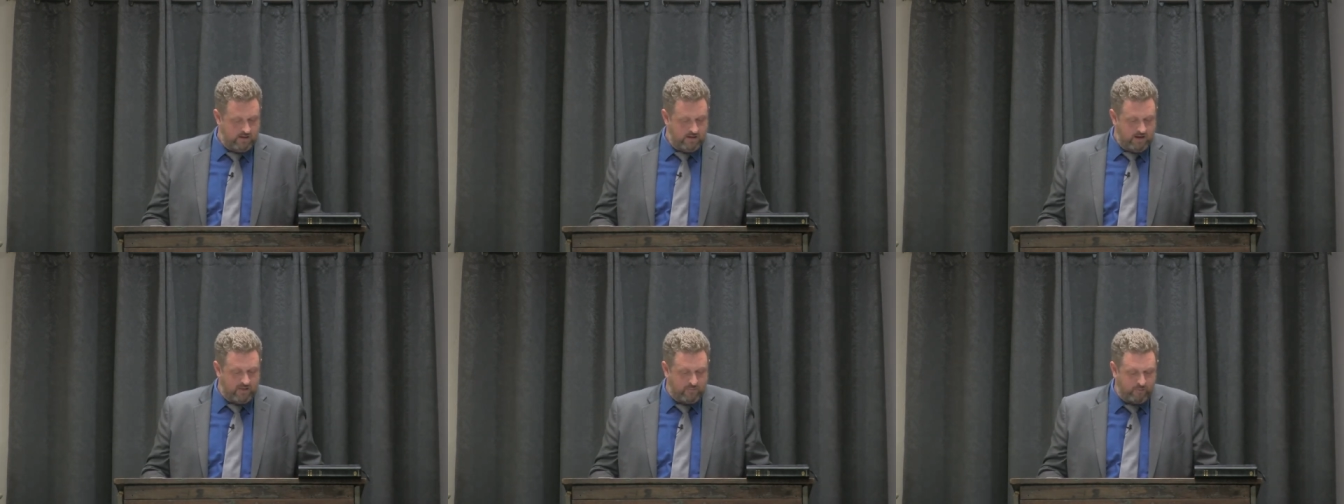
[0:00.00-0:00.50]

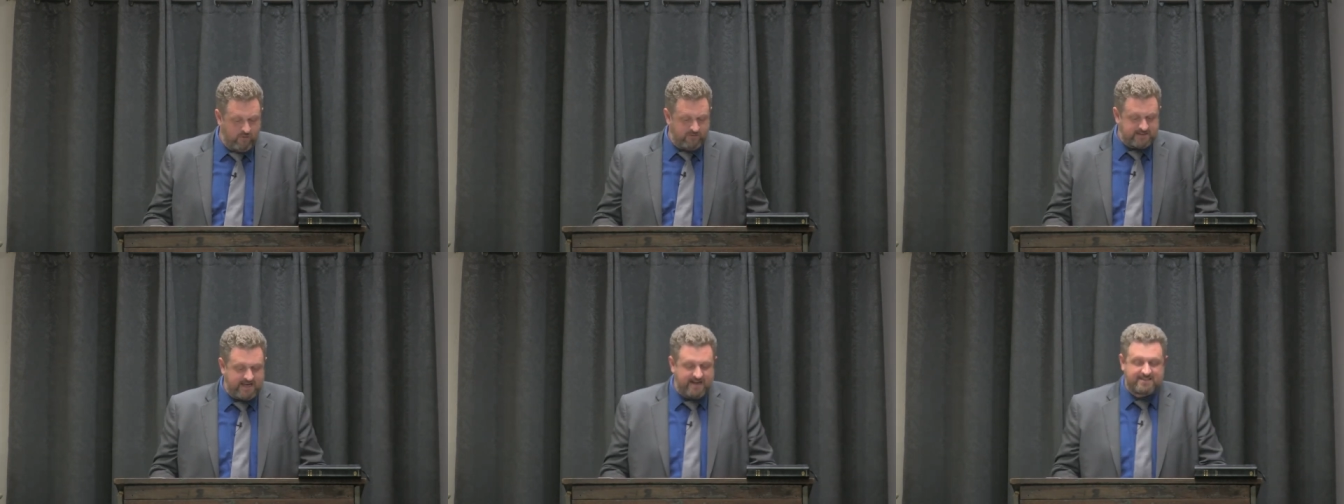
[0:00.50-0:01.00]
And the proof
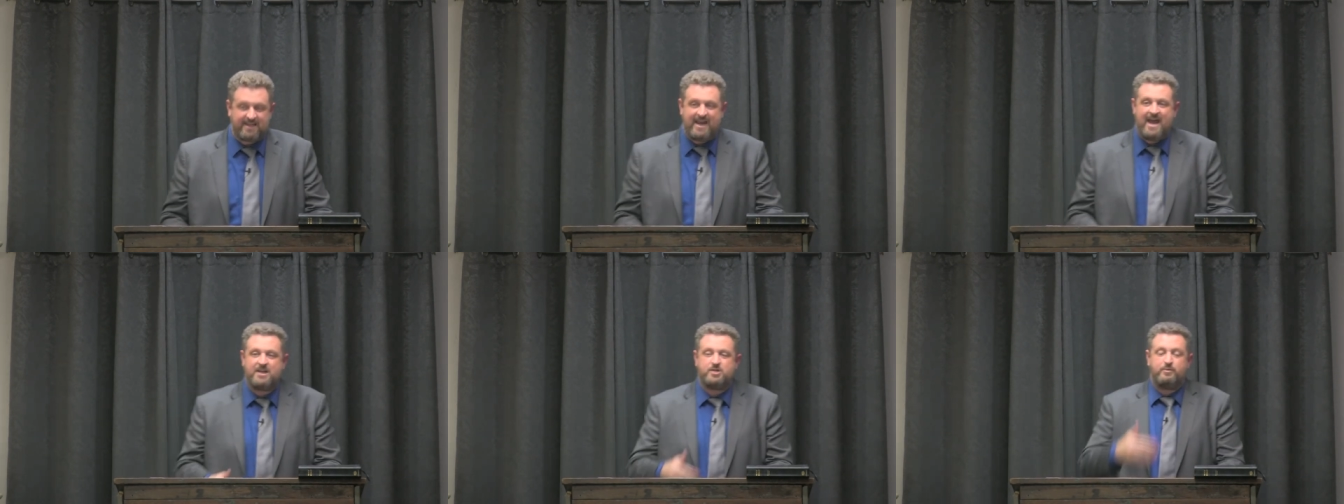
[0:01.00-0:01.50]
is that is it
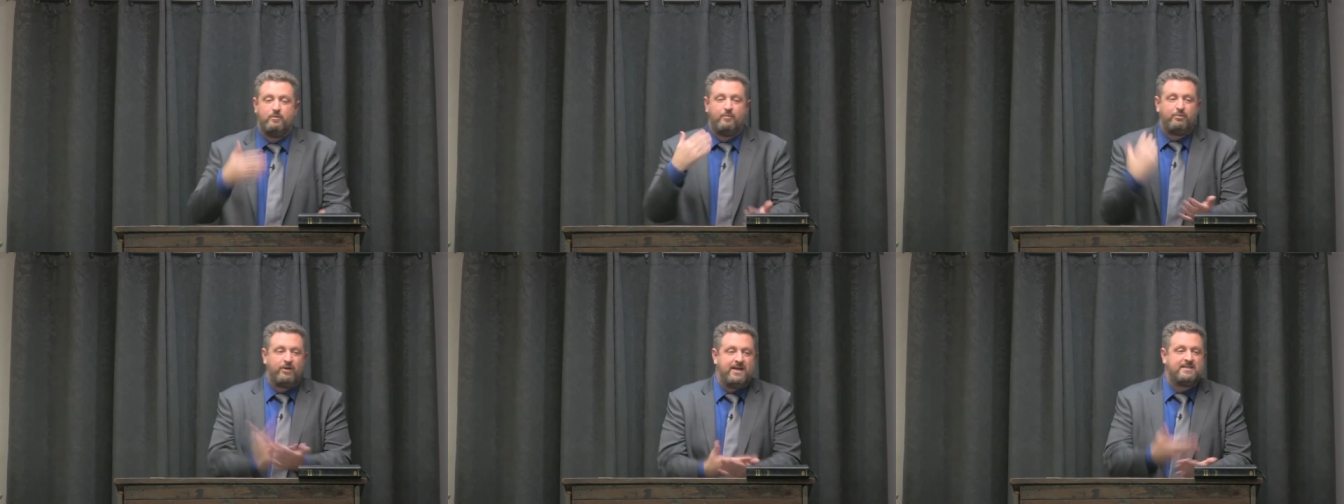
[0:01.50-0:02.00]
can't just be
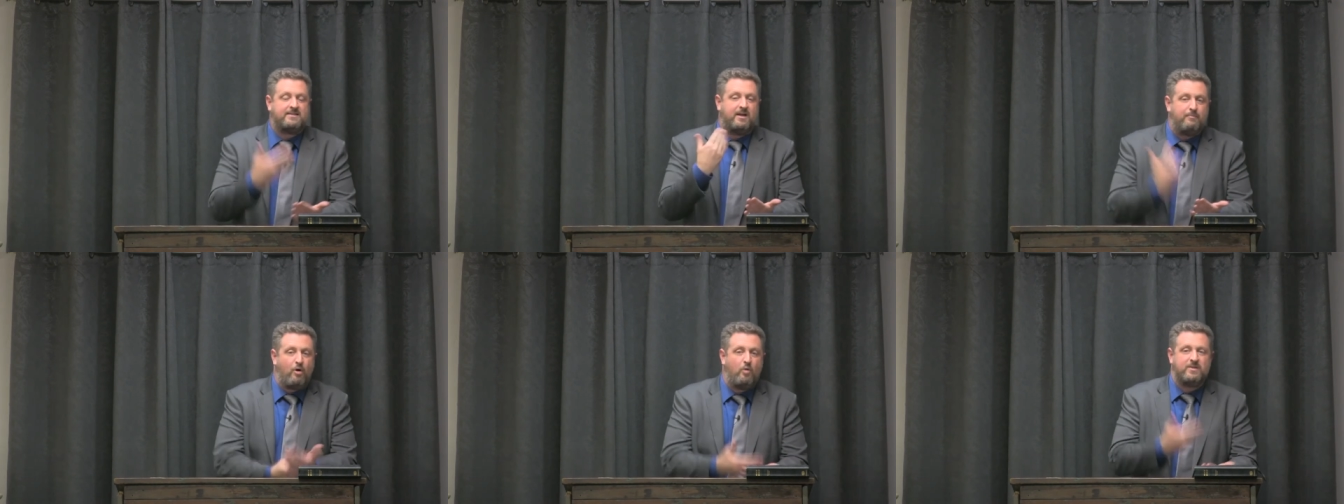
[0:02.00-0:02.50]
replaced on a
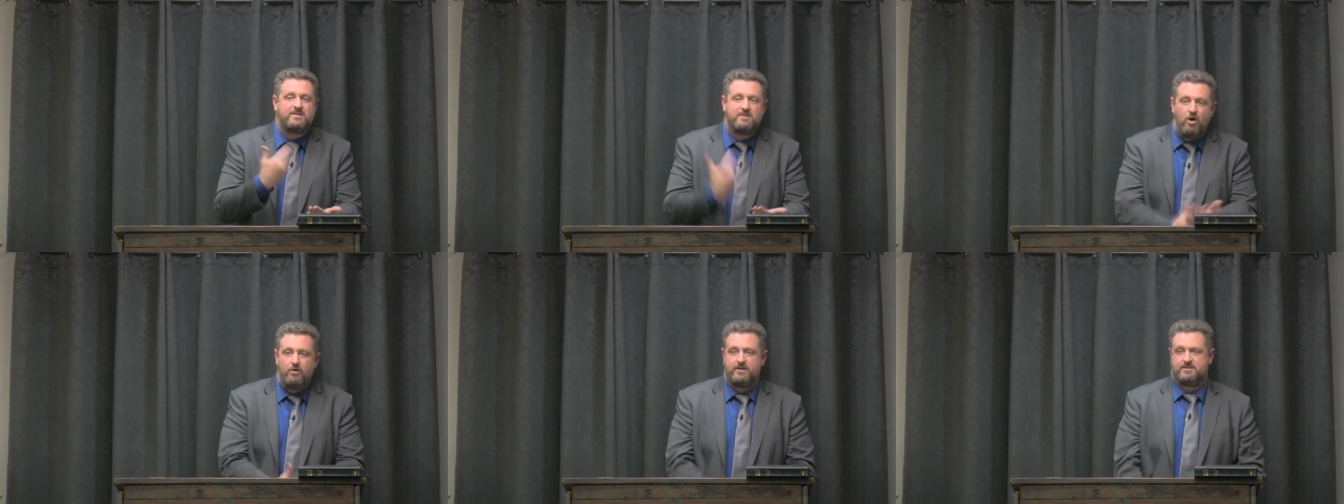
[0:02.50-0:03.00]
moment's
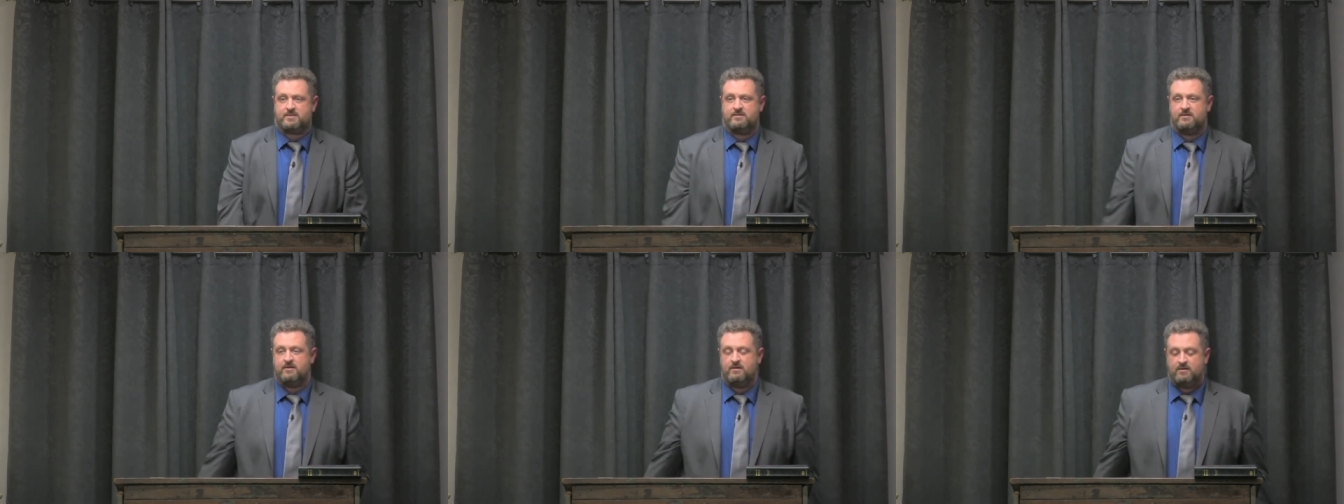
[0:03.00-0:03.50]
notice.
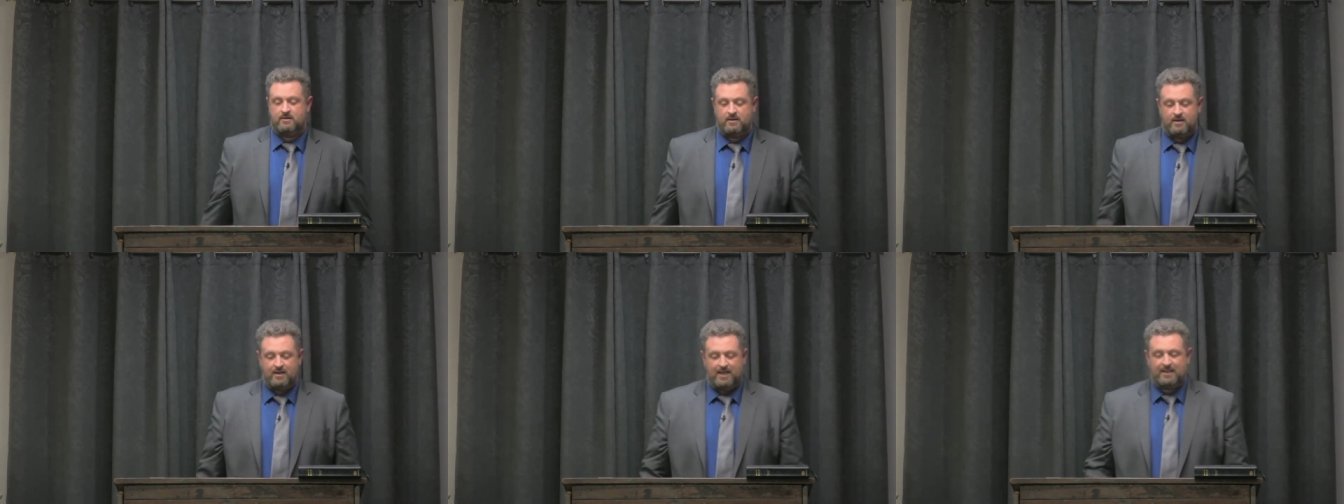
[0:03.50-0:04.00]

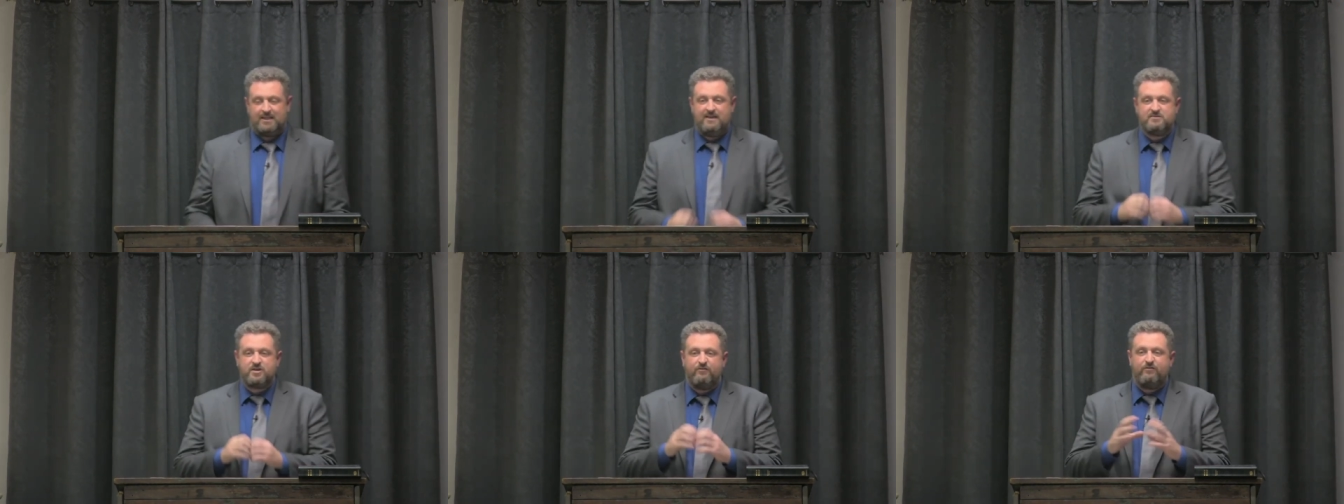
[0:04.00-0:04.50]
It
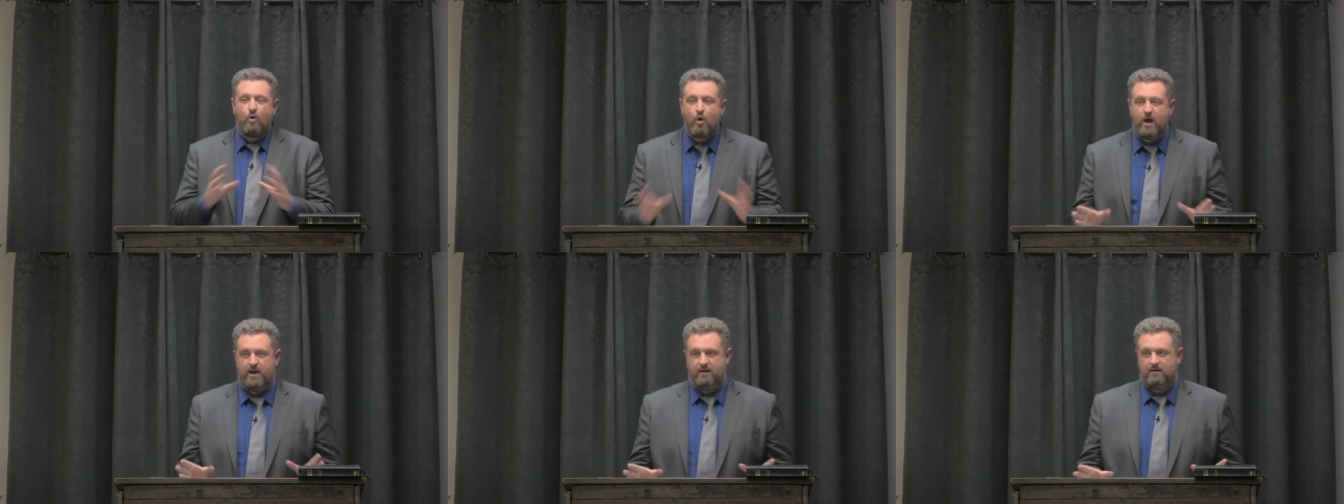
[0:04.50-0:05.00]
leaves a
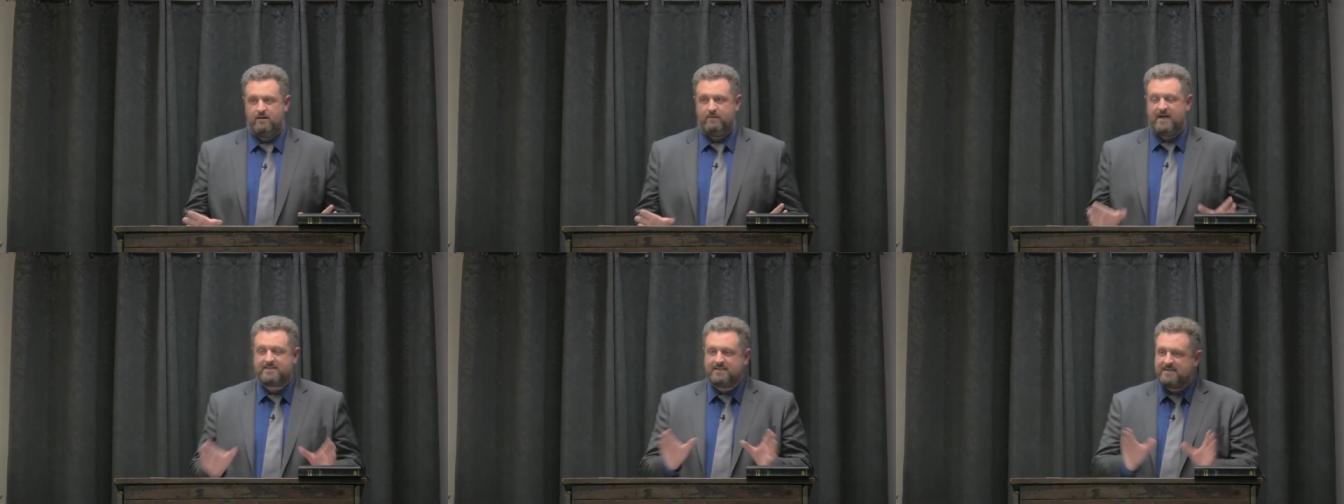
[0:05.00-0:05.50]
void.
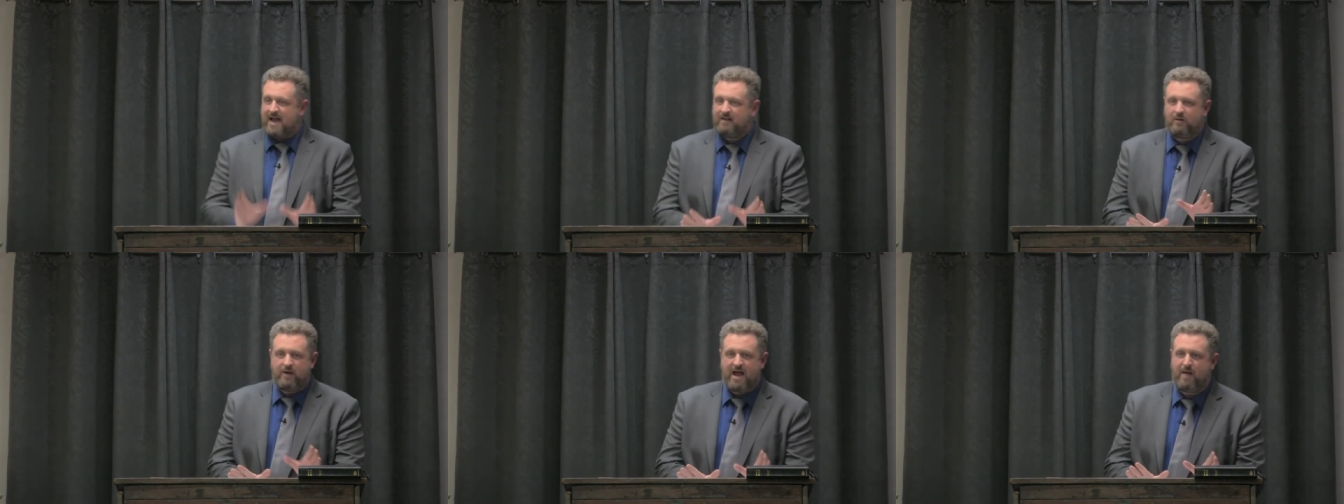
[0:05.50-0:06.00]
That's
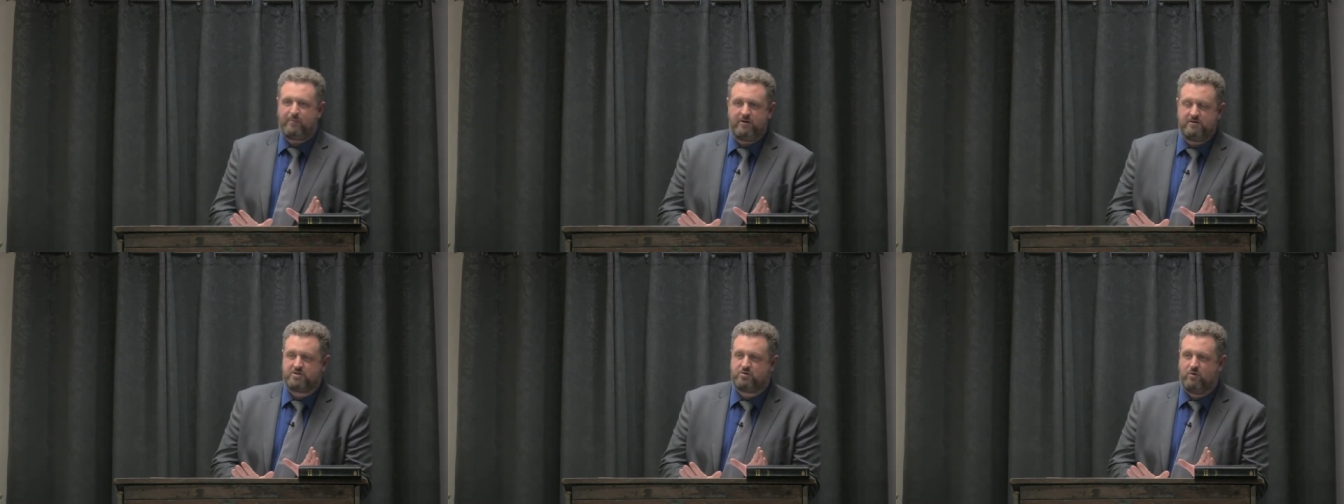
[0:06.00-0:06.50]
exactly what happened in
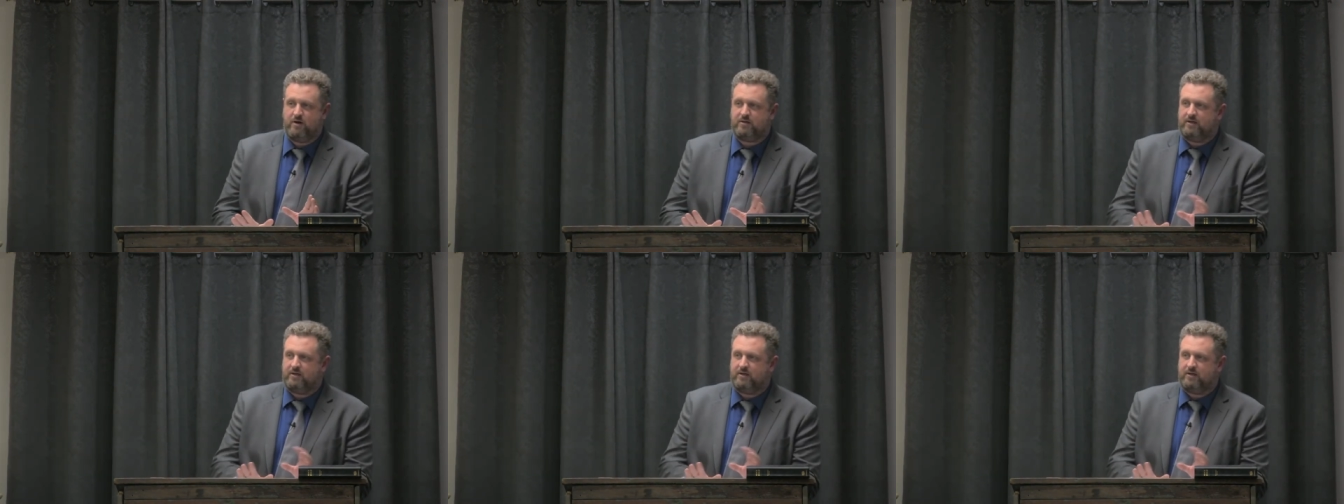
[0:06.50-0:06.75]
the story. The